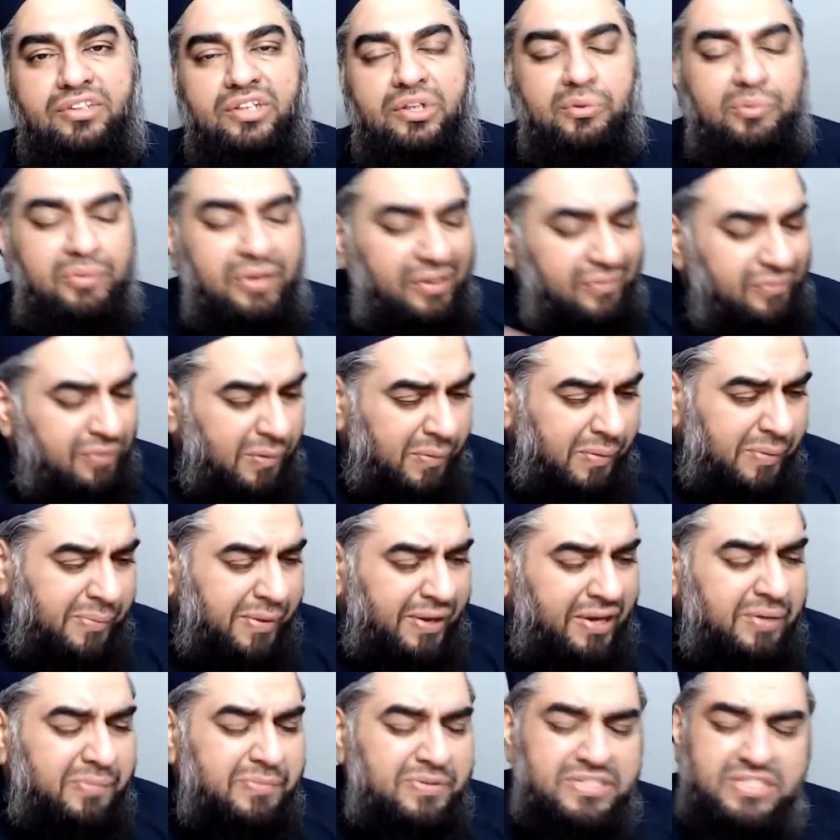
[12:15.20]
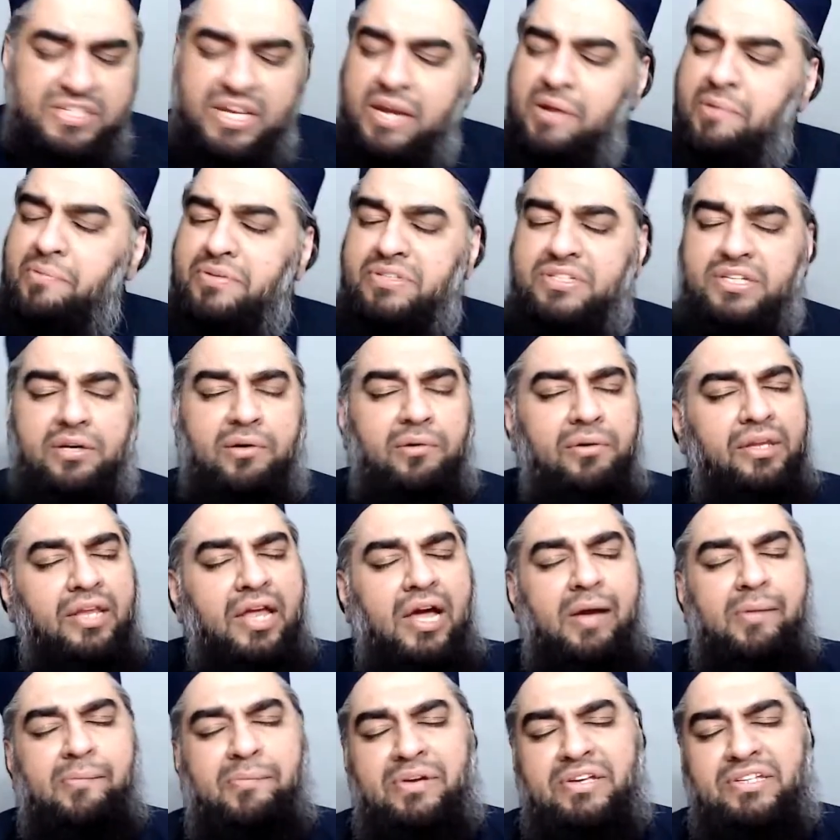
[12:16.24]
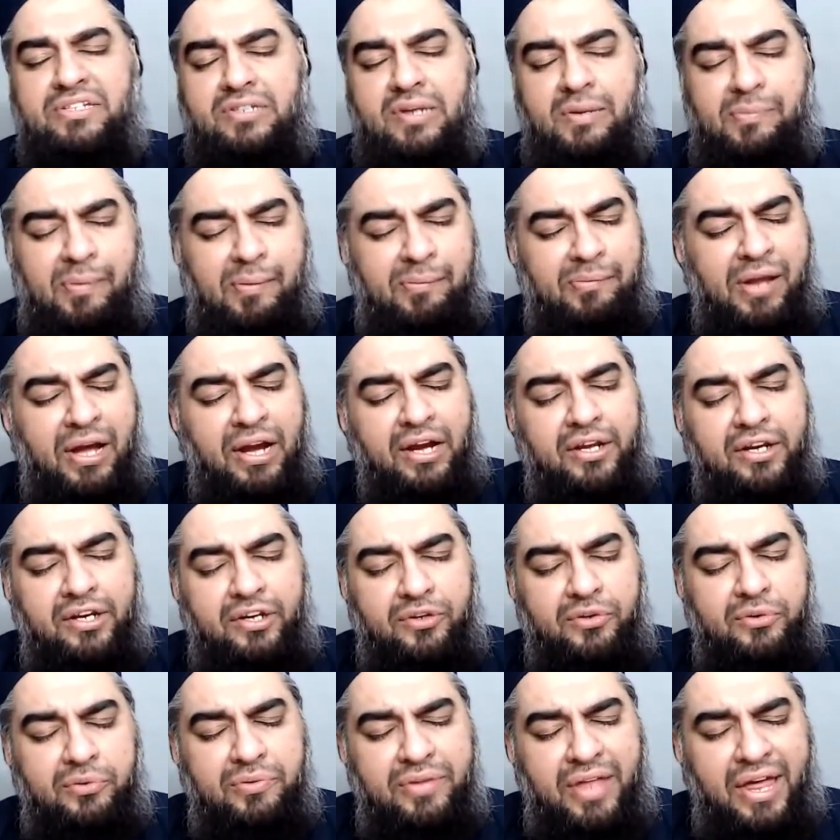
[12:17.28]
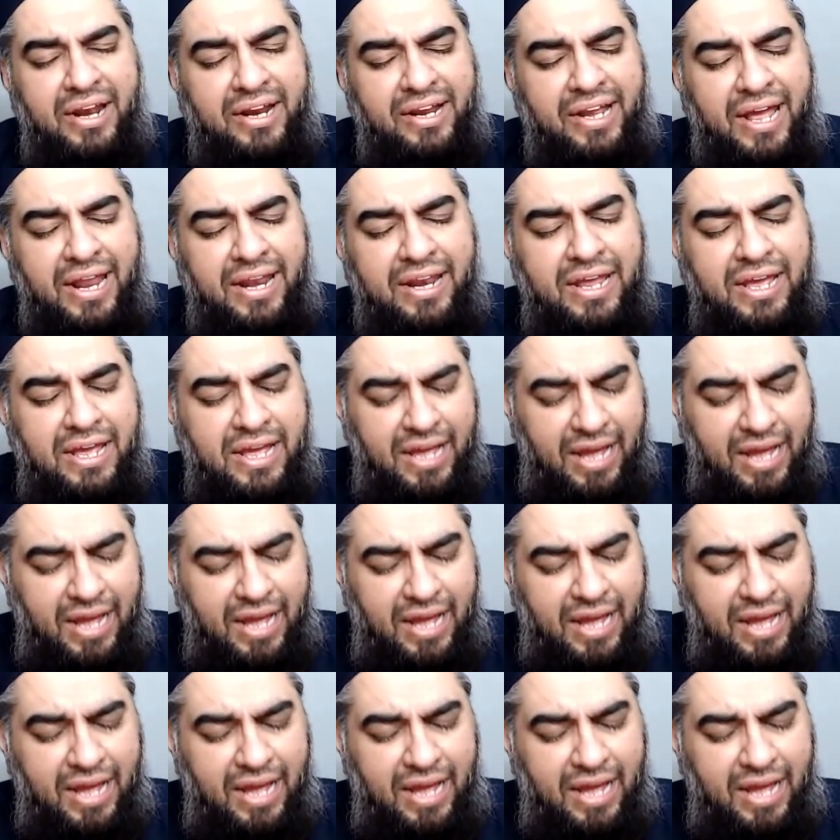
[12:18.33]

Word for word: Whenever we make a mistake, we say, oh Allah, I messed up. I'm not going to do that again.